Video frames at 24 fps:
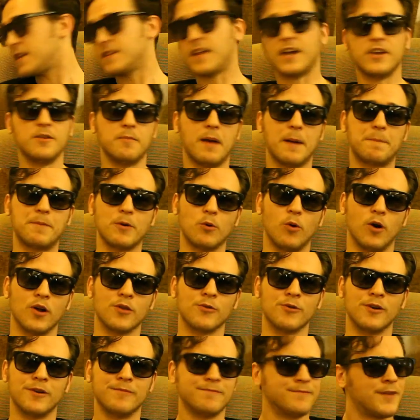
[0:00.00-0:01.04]
Now you might be
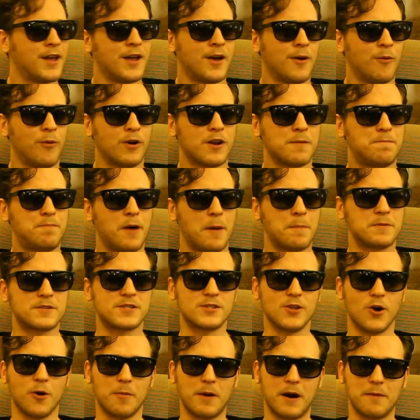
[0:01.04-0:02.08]
wondering, what do puppets
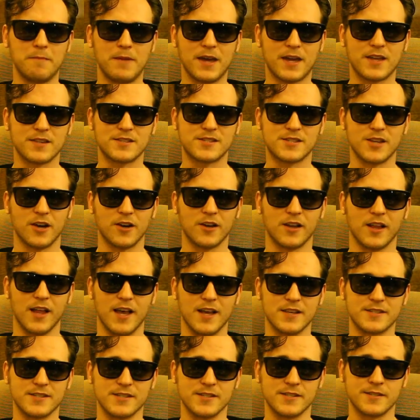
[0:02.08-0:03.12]
know about making
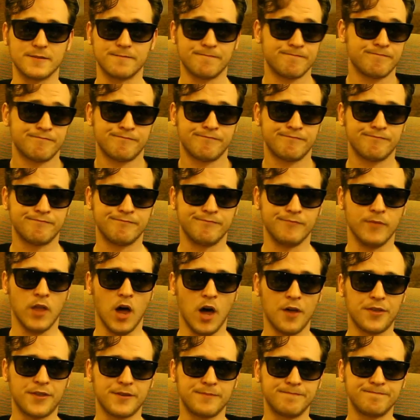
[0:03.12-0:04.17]
sunglasses?
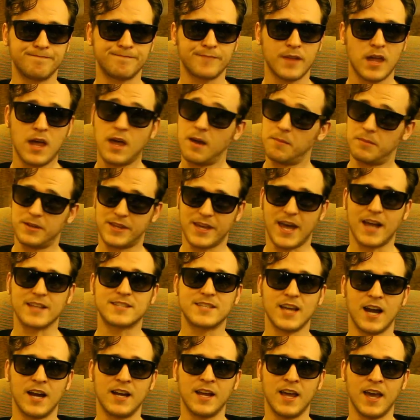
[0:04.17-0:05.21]
Nothing. But they got
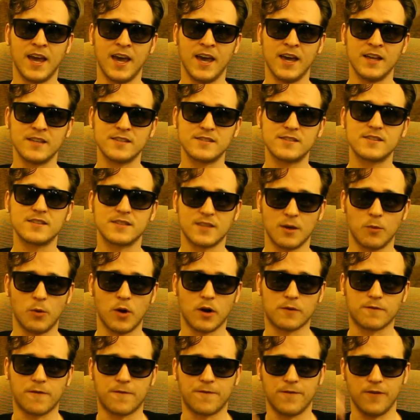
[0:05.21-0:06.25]
tiny hands, they
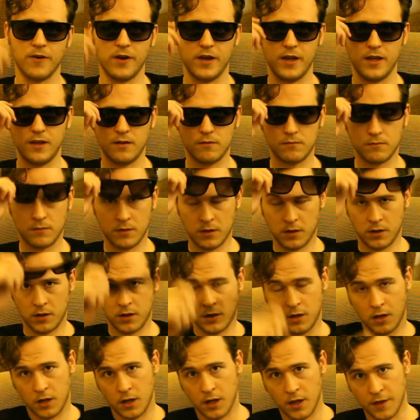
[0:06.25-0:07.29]
work for free,
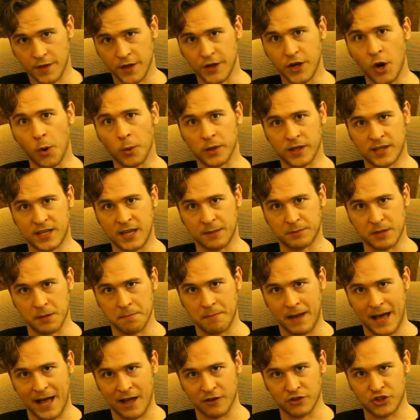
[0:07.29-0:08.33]
they know when to keep their
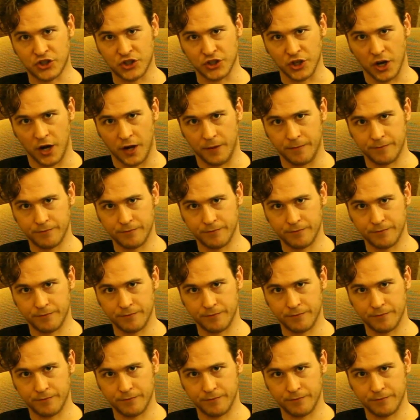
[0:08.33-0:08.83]
mouths shut.